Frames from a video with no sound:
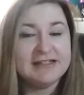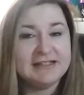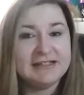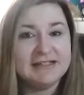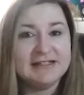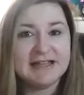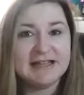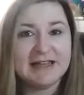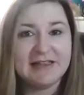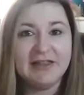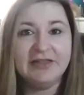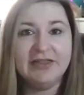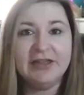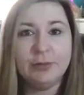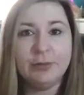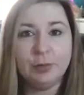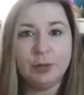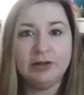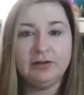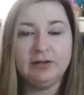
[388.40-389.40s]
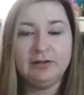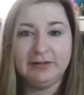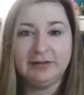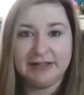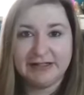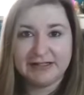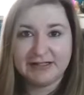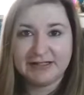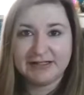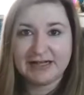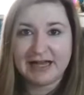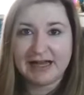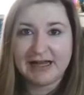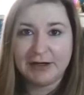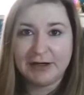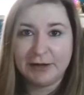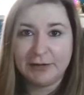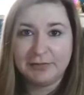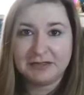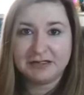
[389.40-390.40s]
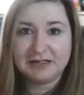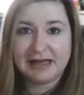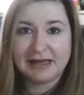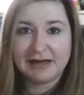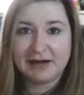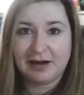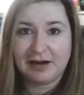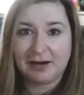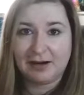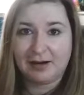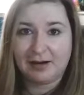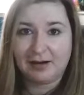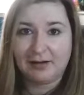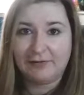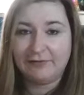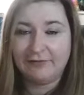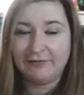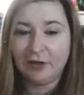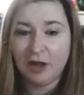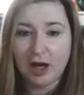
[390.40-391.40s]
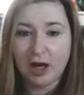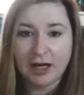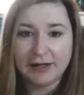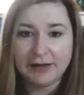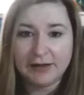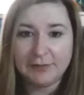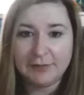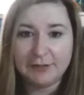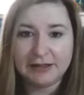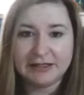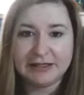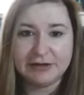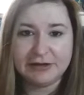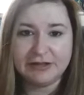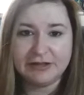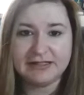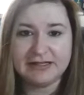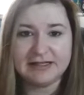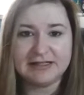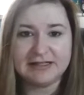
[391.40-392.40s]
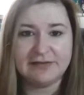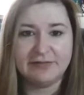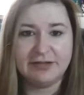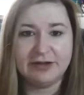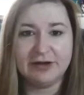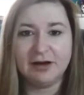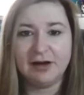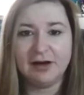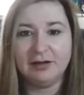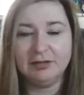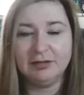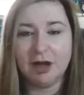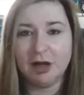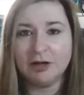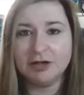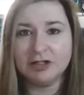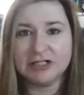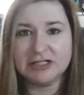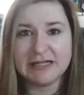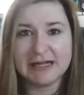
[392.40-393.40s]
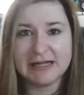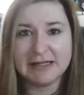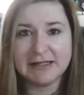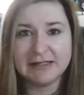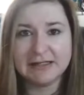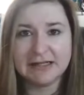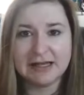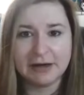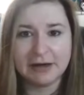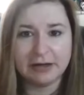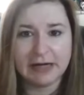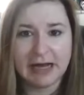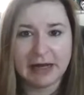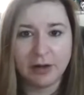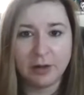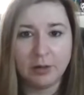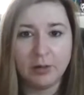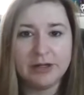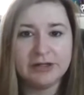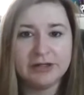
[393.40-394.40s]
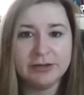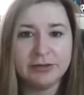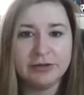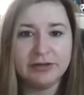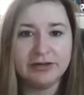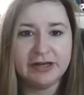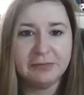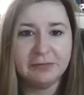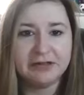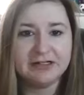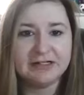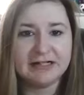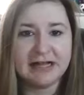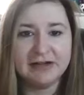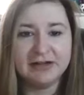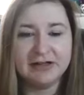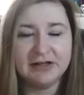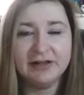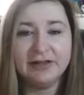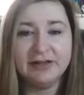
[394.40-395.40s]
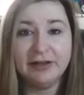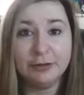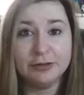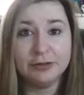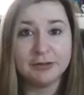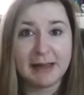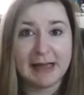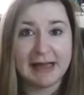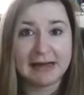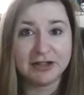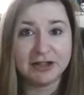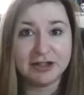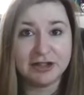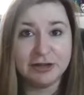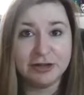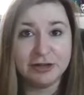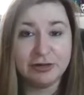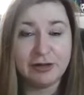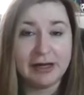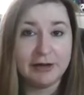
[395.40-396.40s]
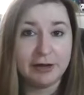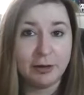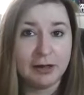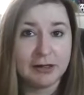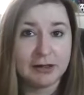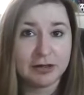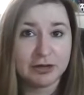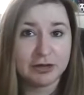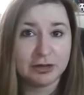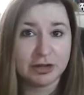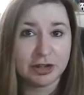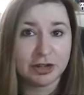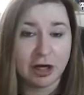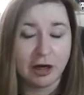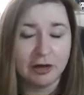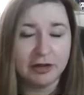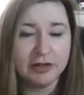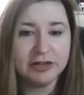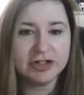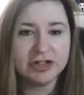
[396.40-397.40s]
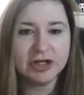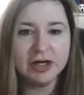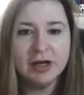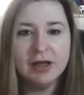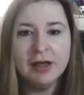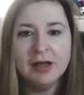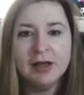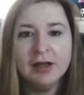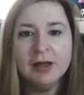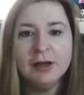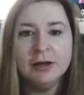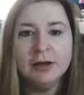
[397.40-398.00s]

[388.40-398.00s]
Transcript: they did say that they will list items that are flawed, but here it says if there are large stains, they are not going to, and they will send those back to you at no extra charge.